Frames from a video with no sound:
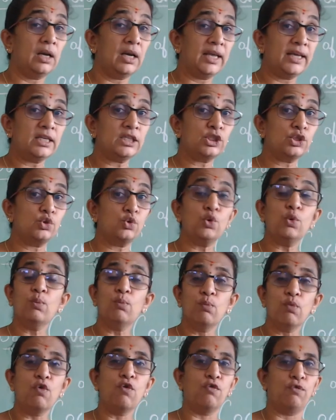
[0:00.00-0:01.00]
legs to
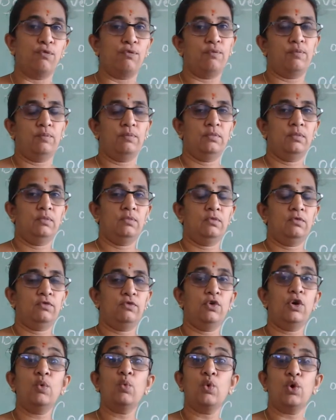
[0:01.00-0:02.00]
move
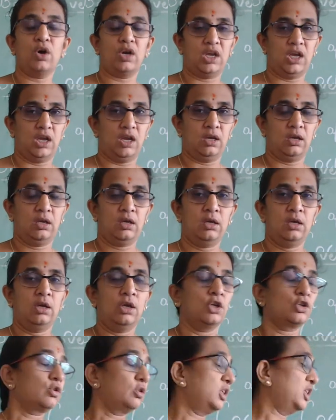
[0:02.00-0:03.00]
for walking.
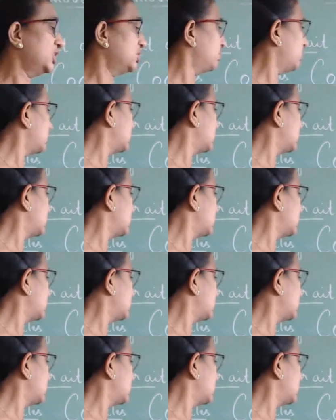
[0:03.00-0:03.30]
So these